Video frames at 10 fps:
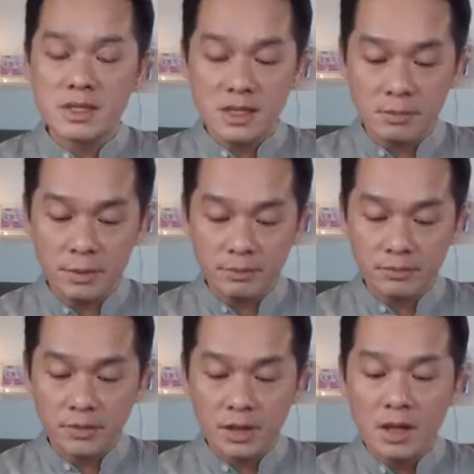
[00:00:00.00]
slip.
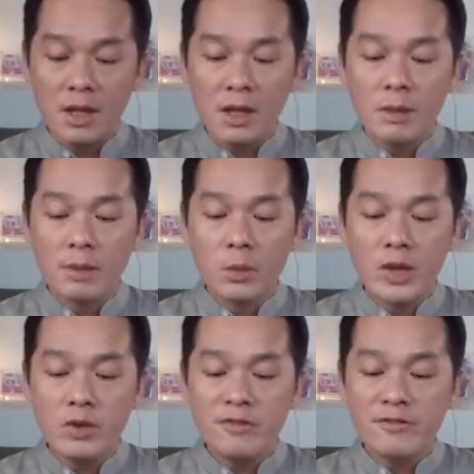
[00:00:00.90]
But
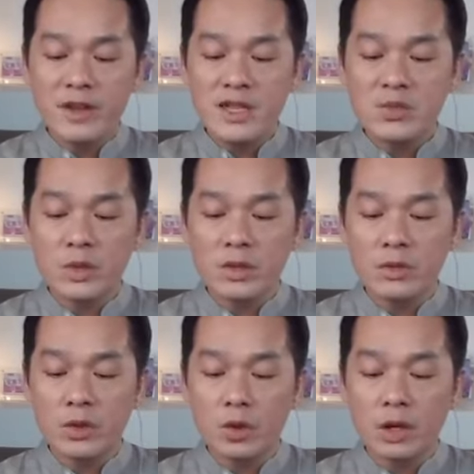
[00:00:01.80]
when you are faced
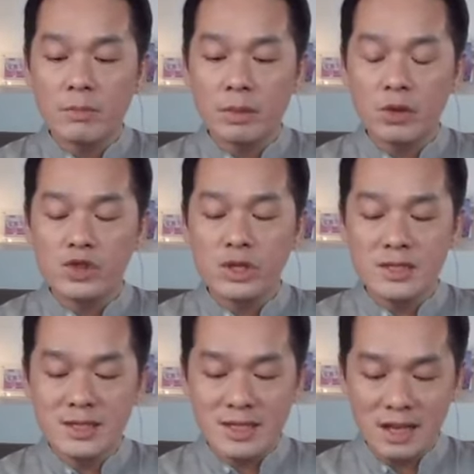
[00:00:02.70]
with your
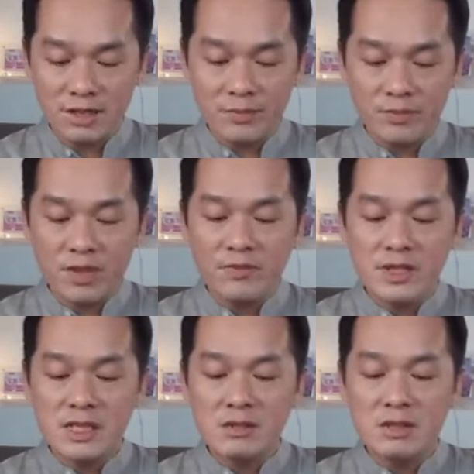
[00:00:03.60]
approaching death, the
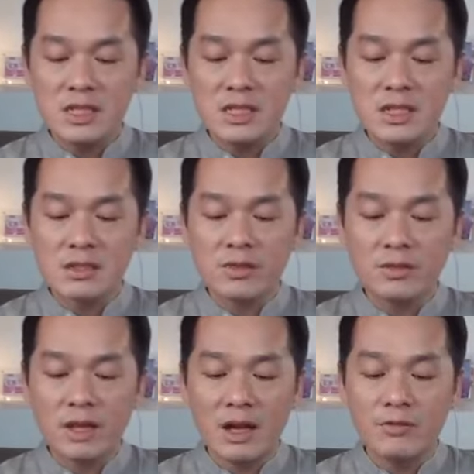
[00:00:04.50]
physical details
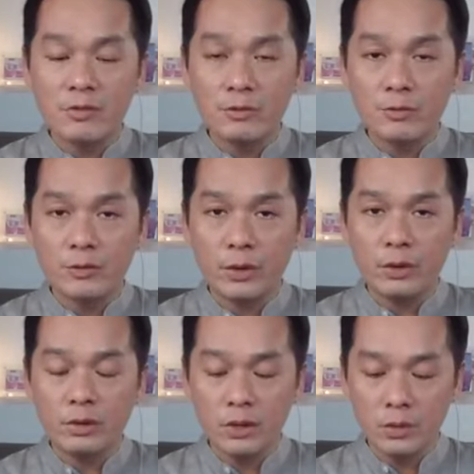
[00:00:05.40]
of life
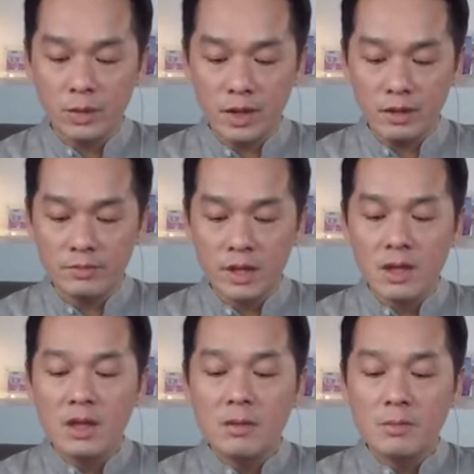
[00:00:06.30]
fall away.
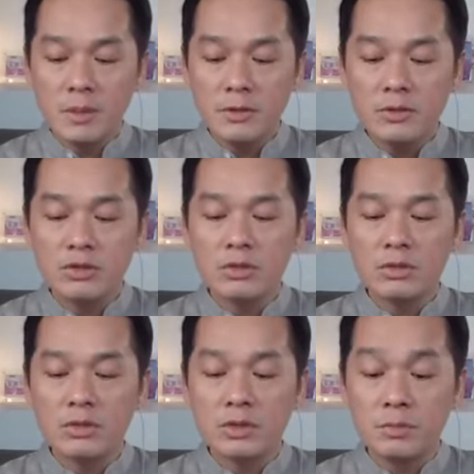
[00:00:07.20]
People
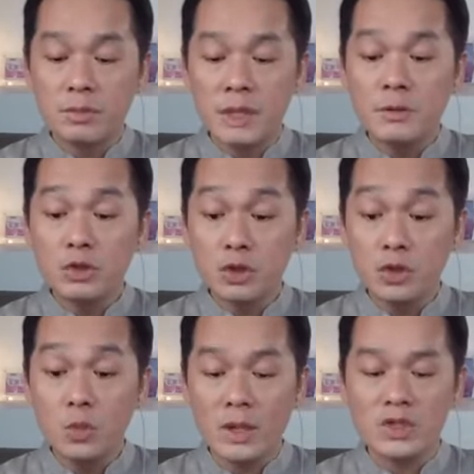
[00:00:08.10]

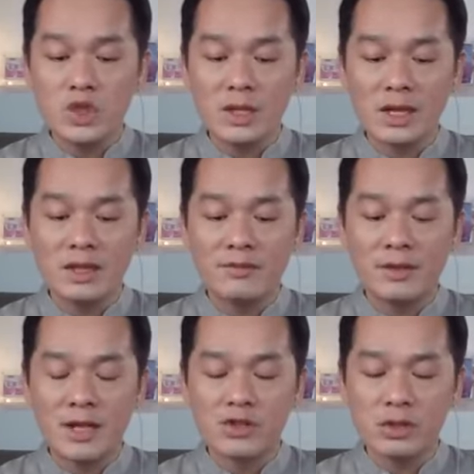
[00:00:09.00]
do want to get their
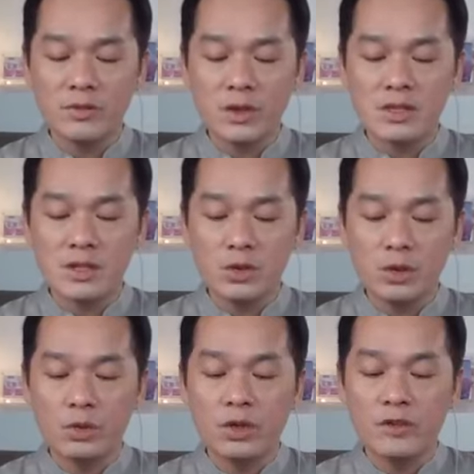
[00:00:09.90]
financial affairs in
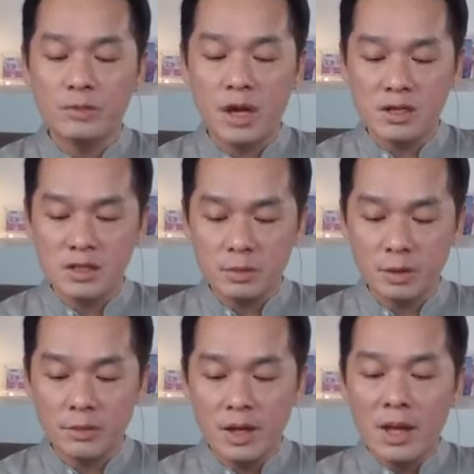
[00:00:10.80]
order if
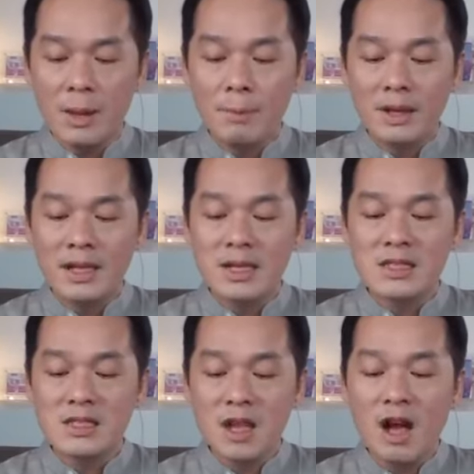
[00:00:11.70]
possible, but it
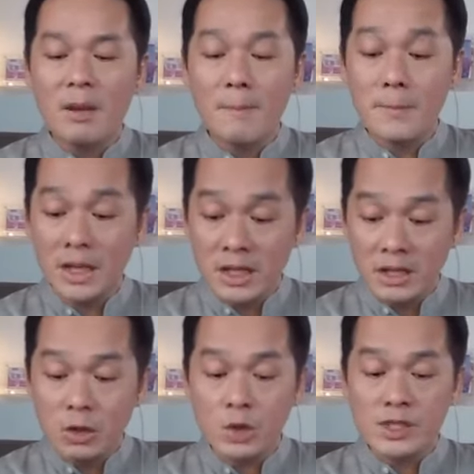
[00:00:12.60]
is not
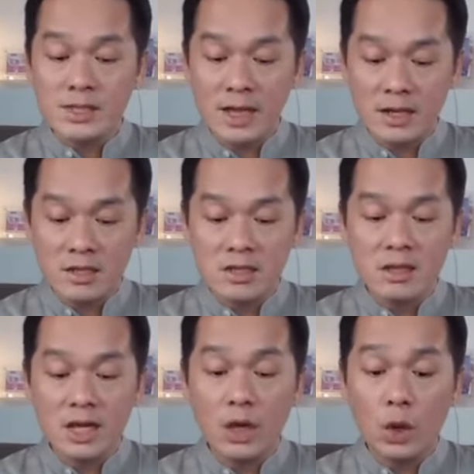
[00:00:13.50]
money or
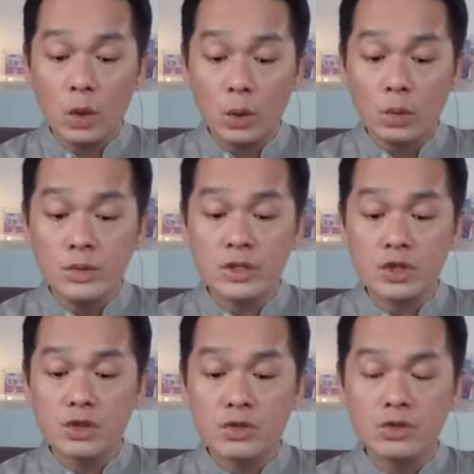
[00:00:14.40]
status that holds
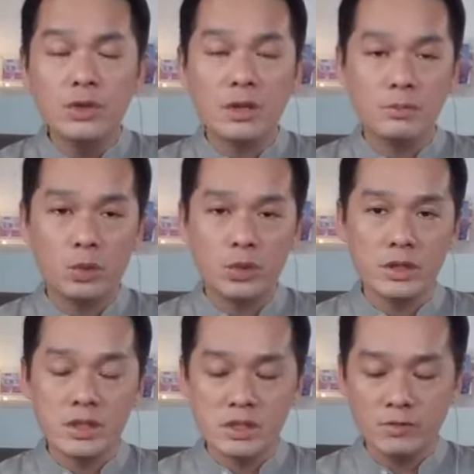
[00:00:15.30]
the true
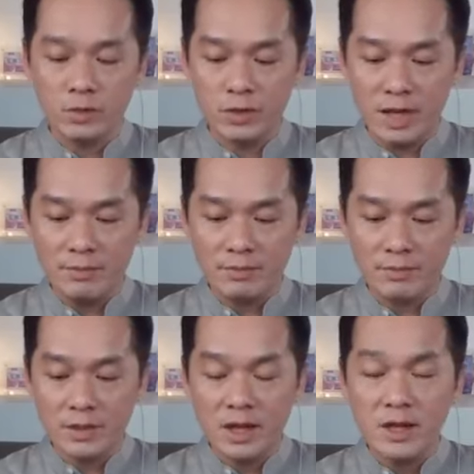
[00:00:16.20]
importance for them.
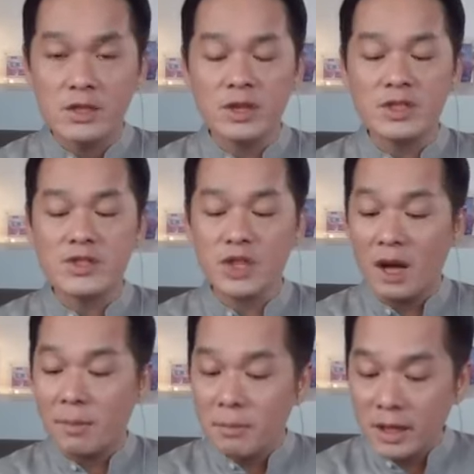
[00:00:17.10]
Okay, so it is
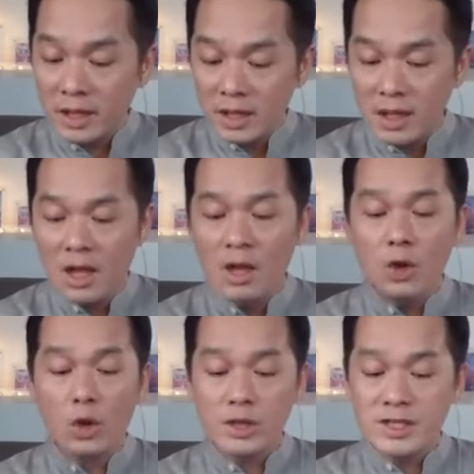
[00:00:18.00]
not money
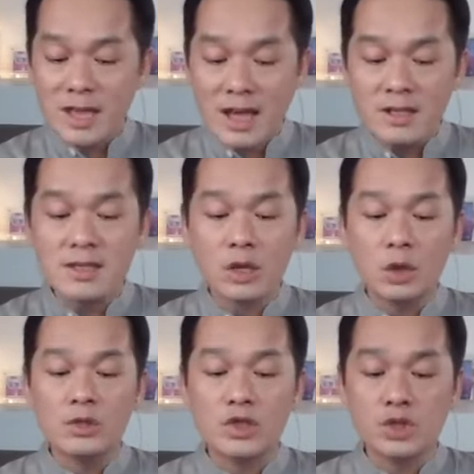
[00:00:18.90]
or status that
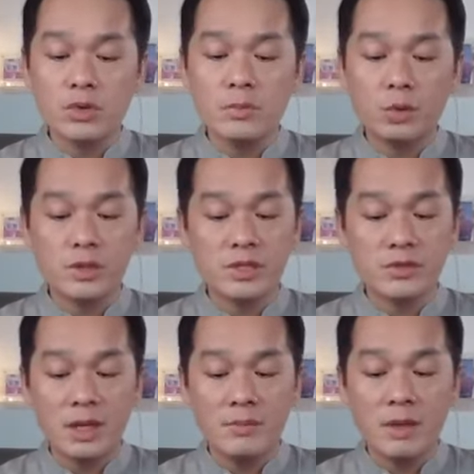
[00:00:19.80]
holds the true
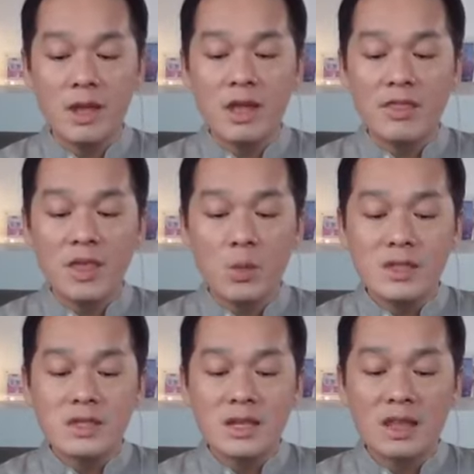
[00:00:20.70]
importance for them. They
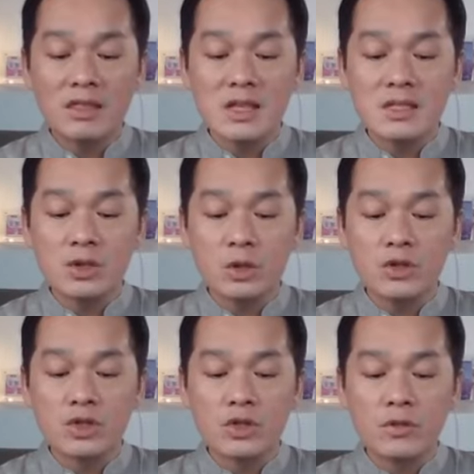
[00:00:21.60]
want to get things in
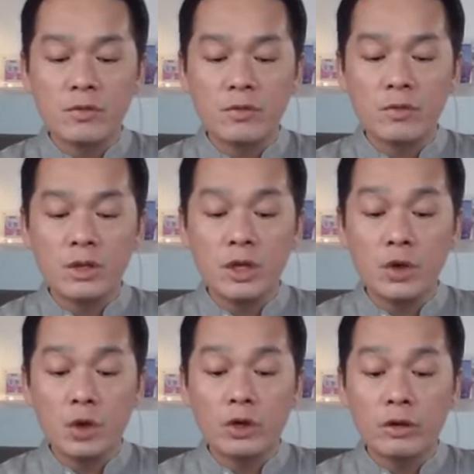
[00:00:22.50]

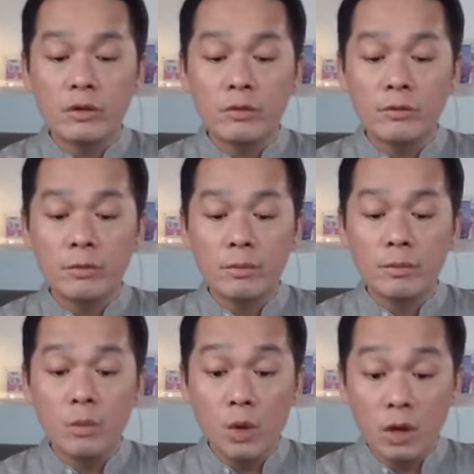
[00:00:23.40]
order
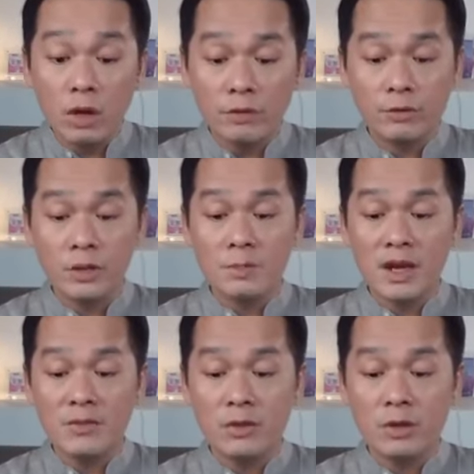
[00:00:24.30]
more for the
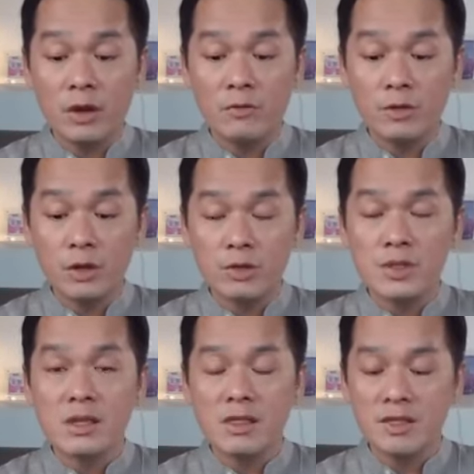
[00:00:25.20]
benefit of
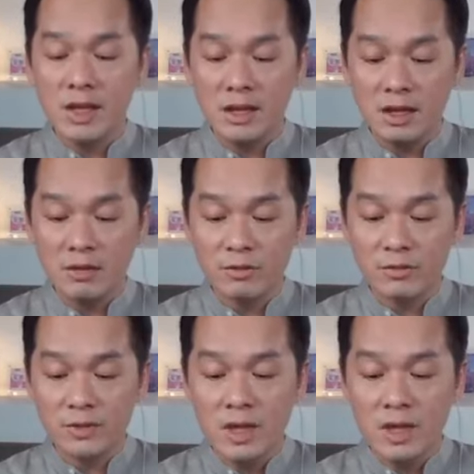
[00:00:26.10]
those they love.